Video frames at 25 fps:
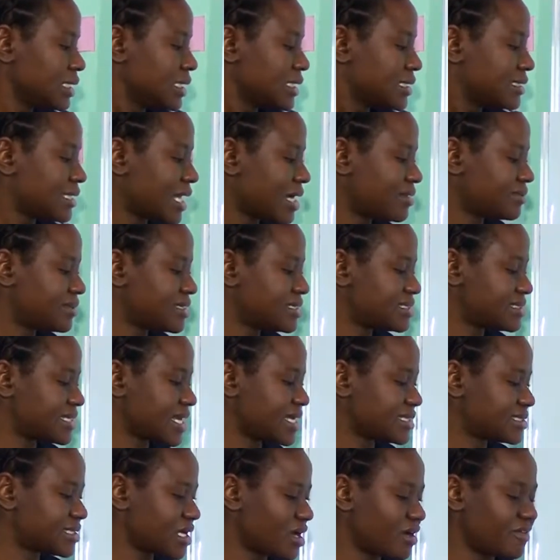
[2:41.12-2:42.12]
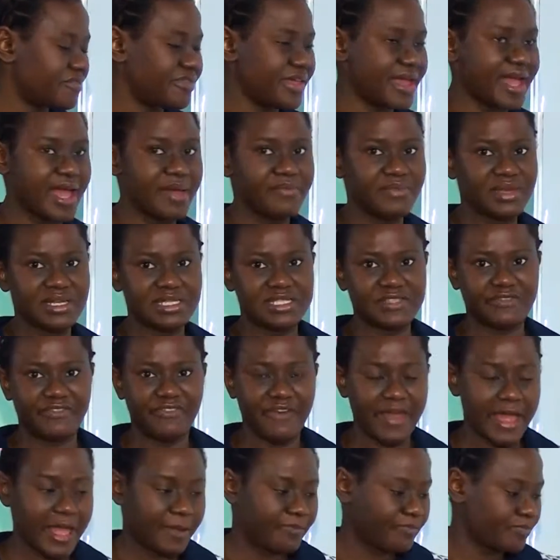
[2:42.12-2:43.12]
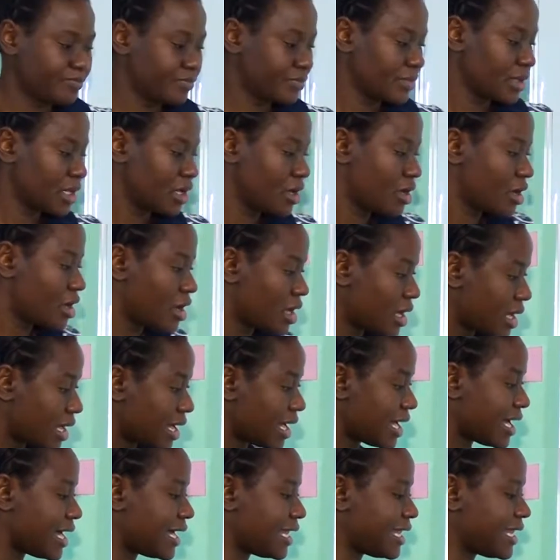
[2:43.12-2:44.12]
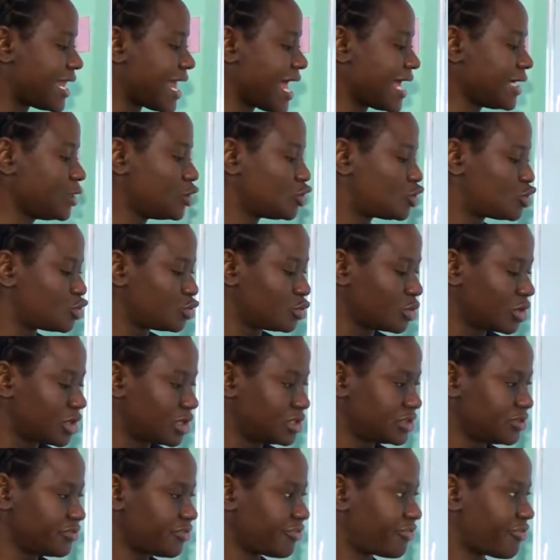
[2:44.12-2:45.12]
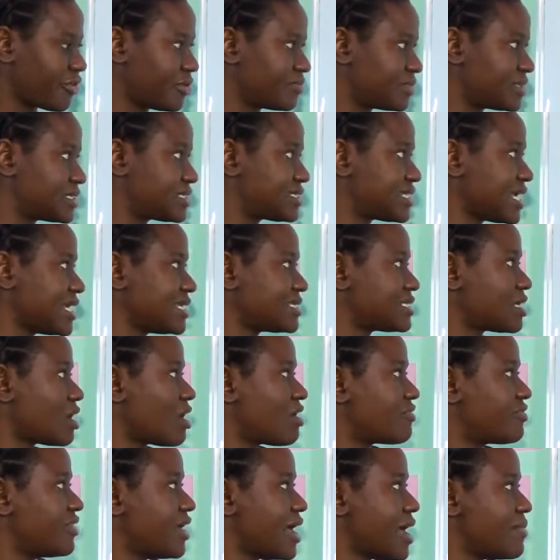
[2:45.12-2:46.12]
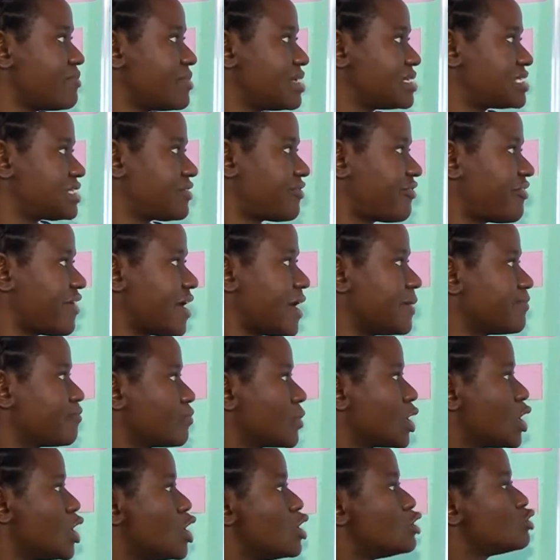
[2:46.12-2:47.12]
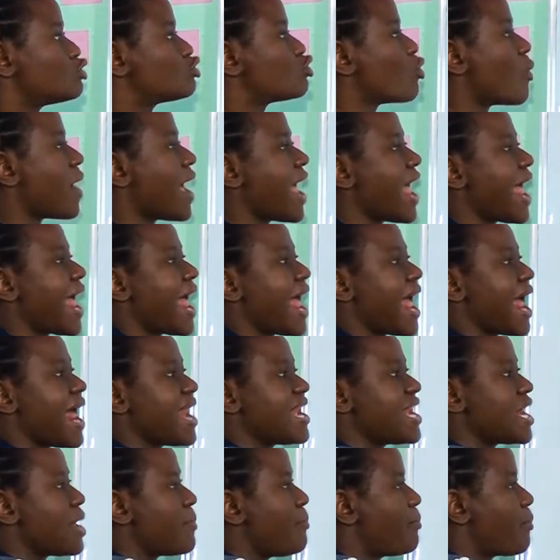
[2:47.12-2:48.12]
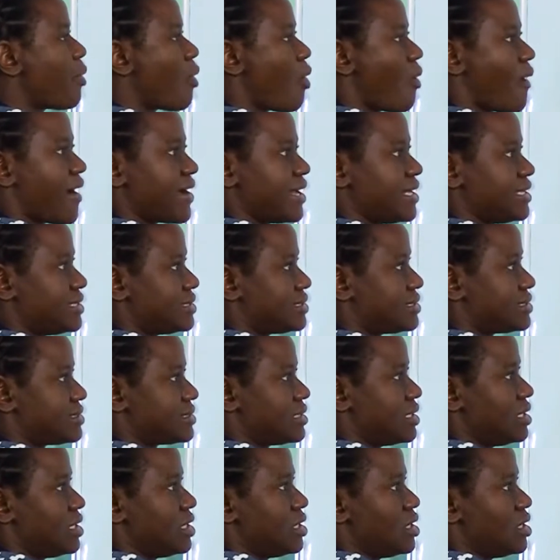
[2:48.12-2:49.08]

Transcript: Now, the center of the hemisphere, a line drawn from the center of the hemisphere to any point